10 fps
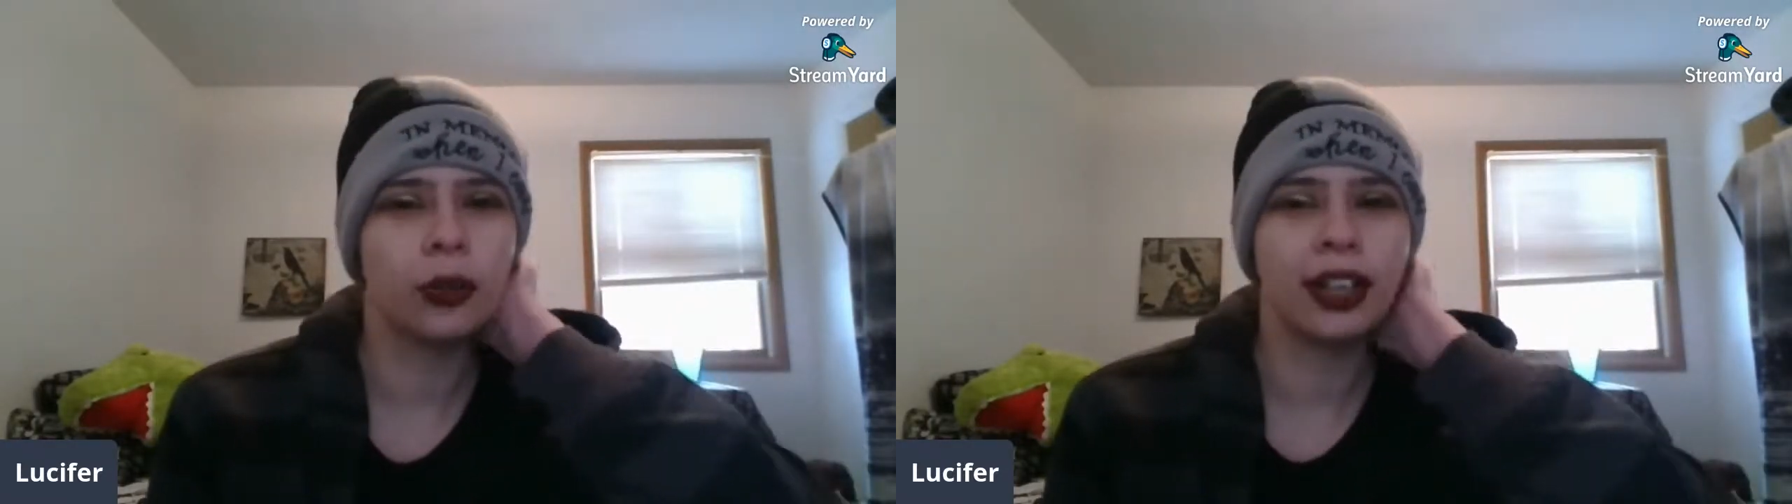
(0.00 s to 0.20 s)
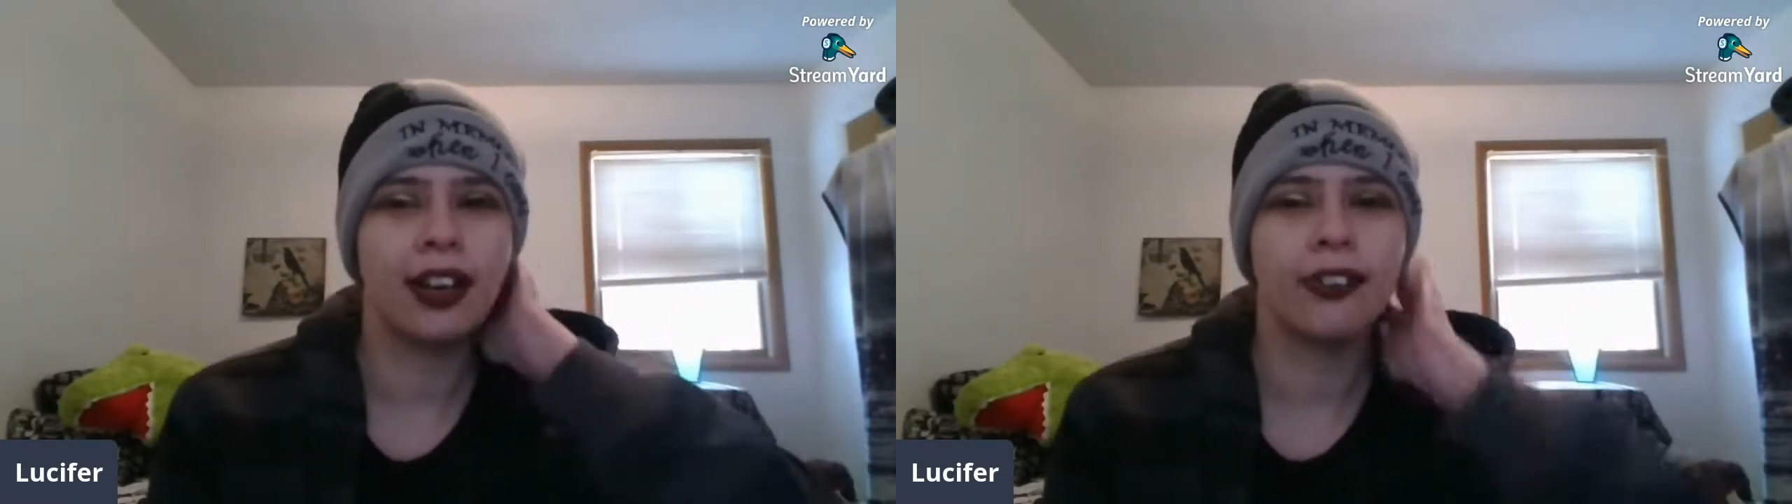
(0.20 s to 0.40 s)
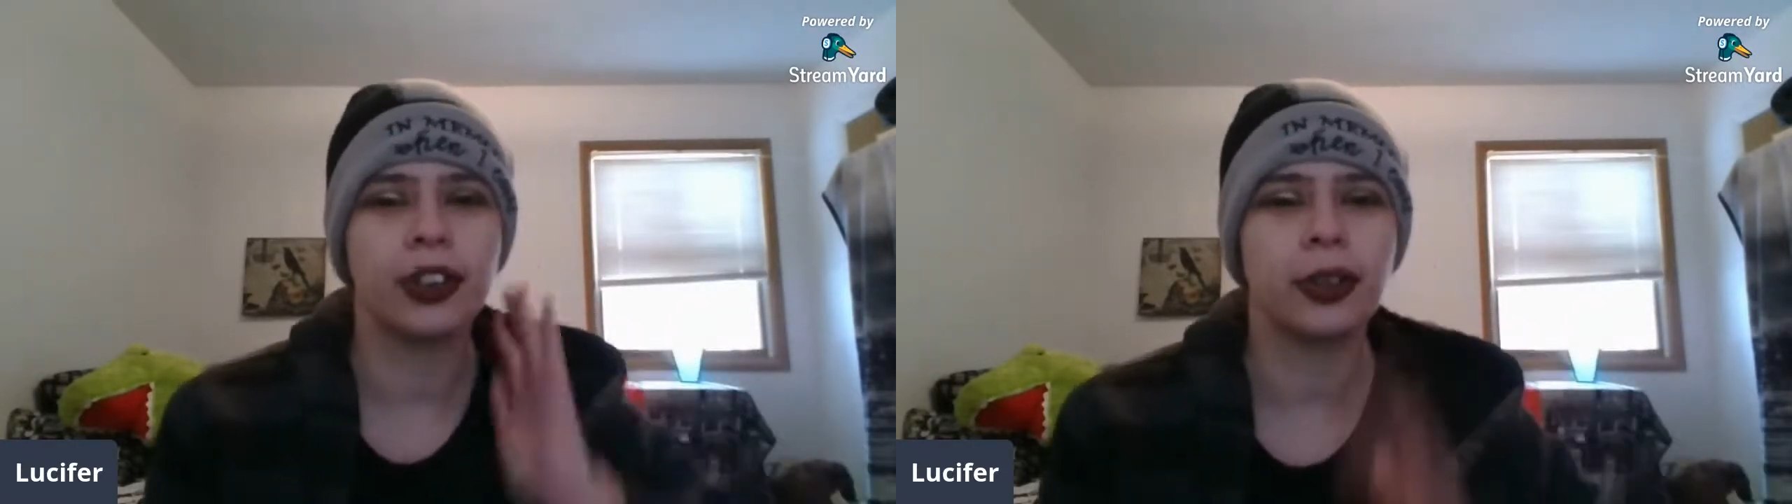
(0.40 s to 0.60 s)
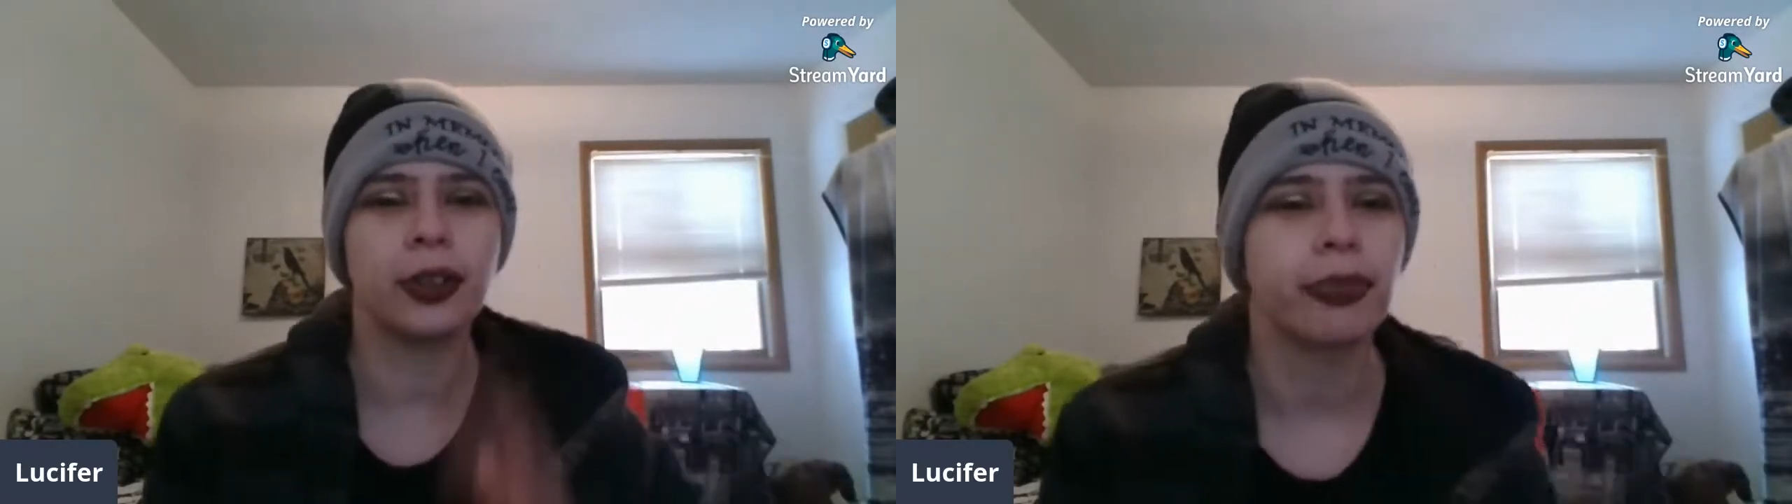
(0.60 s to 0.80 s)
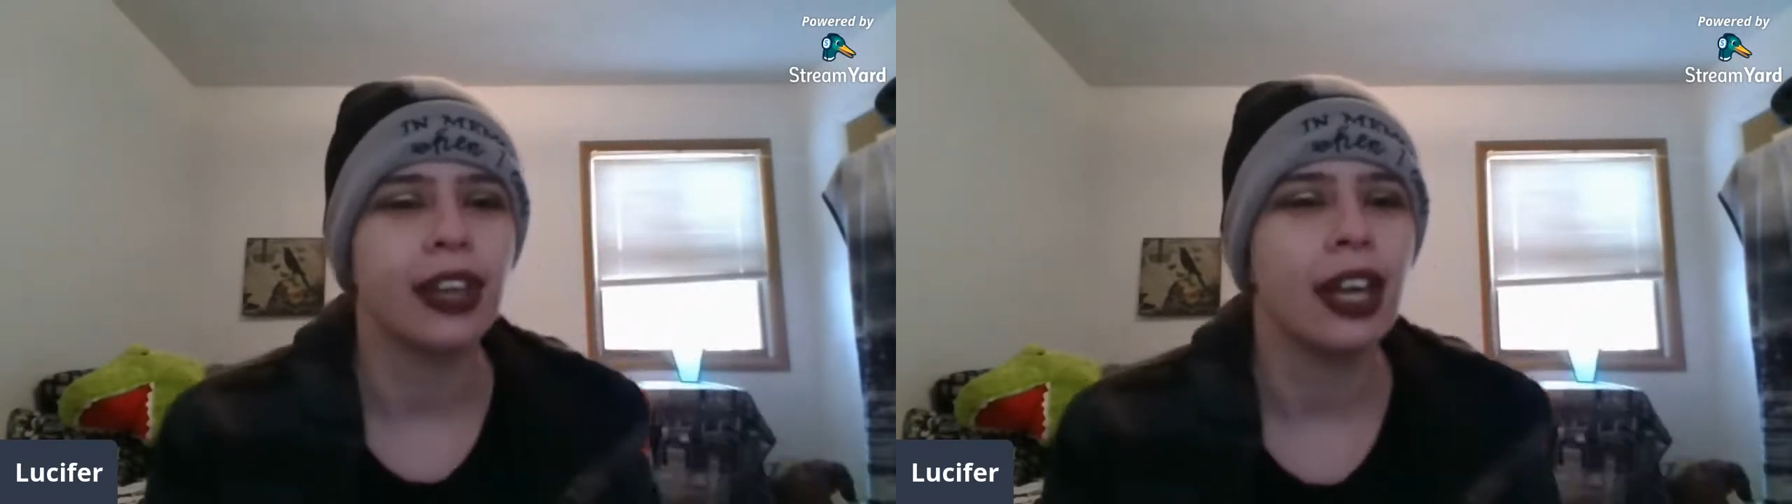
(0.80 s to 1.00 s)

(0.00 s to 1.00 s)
or whatever,